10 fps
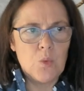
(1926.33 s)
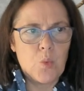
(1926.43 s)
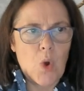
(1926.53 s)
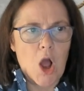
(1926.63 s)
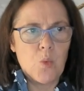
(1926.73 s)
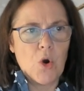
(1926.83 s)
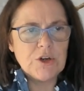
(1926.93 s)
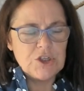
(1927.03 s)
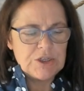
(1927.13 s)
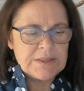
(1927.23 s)
want
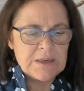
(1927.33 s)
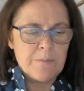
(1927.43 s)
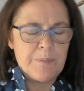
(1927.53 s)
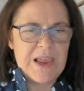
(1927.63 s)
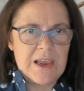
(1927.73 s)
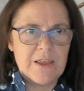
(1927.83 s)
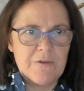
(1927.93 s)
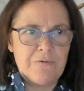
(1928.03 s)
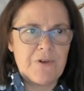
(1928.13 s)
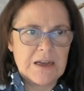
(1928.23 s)
to just compare the
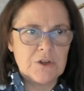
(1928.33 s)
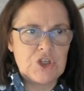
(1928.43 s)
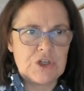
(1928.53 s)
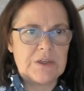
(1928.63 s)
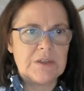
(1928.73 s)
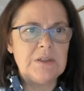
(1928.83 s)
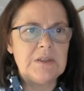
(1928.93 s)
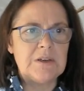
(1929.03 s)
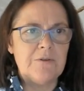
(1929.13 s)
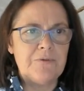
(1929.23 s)

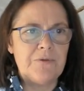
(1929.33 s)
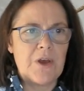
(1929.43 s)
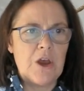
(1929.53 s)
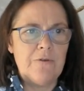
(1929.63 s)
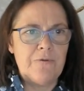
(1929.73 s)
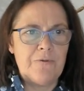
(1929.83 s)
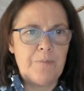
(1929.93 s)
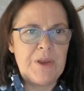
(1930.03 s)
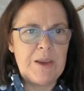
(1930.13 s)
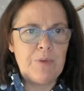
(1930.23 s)
functions of
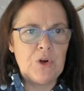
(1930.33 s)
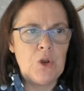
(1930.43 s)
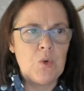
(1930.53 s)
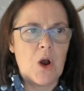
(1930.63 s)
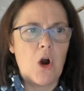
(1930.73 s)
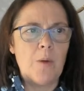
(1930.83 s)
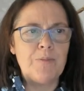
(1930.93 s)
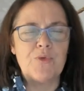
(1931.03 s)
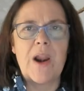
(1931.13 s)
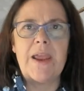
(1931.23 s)
people who are
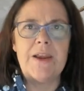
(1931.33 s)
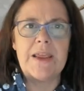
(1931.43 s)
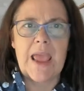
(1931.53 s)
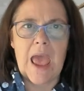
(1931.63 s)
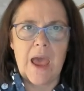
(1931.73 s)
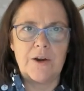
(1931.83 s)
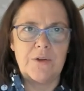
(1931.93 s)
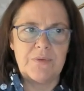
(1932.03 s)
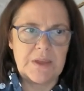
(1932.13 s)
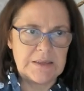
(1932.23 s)
operating out
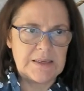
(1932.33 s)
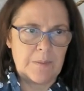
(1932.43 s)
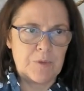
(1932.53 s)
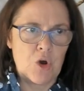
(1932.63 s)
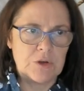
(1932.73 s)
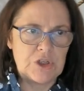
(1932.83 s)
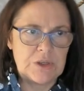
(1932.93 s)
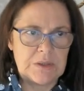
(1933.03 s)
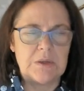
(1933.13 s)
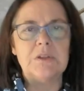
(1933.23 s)
of their
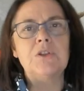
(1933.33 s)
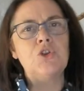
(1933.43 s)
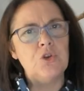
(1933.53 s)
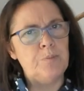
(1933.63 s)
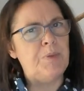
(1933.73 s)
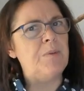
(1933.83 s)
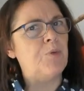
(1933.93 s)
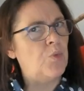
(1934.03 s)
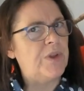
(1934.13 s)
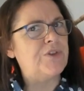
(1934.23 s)
subconsciousness to
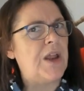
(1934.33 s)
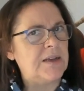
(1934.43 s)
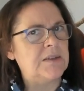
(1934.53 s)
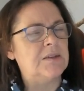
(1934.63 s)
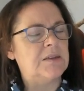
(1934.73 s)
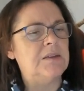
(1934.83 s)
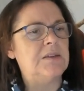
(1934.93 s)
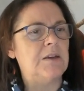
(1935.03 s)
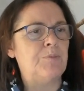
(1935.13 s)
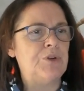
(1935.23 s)
people with
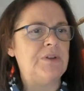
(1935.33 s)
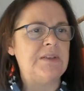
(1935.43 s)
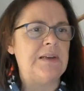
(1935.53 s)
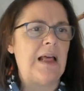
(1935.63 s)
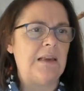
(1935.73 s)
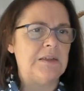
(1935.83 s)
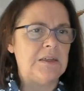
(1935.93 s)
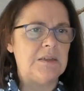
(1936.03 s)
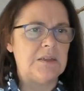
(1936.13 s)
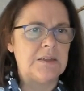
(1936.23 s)
narcissistic
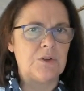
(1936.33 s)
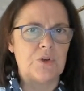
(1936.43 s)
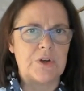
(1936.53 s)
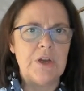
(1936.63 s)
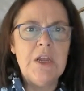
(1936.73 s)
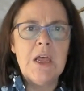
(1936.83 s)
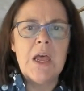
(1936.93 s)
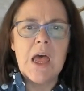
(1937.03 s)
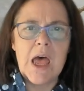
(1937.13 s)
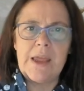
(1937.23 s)
personality disorder.
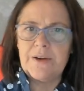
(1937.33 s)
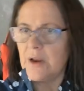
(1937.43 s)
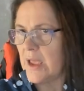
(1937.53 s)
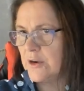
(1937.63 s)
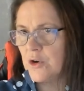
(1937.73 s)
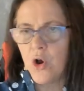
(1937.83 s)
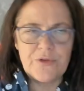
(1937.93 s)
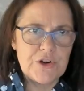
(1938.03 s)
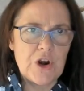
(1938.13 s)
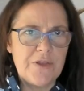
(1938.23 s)
And not
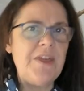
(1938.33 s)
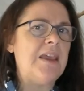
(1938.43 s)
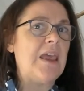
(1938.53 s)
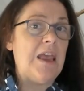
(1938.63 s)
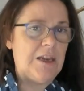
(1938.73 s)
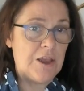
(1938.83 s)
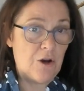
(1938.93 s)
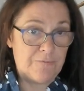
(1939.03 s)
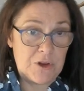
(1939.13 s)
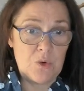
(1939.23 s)
that I think any
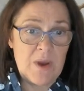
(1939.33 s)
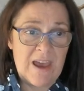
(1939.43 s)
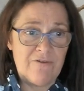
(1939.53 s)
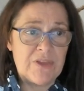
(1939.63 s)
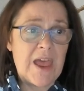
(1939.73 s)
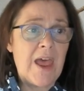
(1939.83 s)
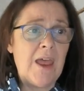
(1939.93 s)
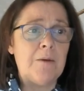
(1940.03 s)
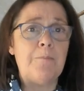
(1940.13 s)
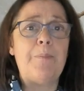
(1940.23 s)
of you have
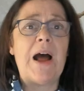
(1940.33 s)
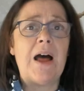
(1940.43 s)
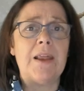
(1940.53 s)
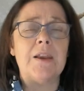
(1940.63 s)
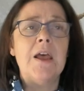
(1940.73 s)
that, but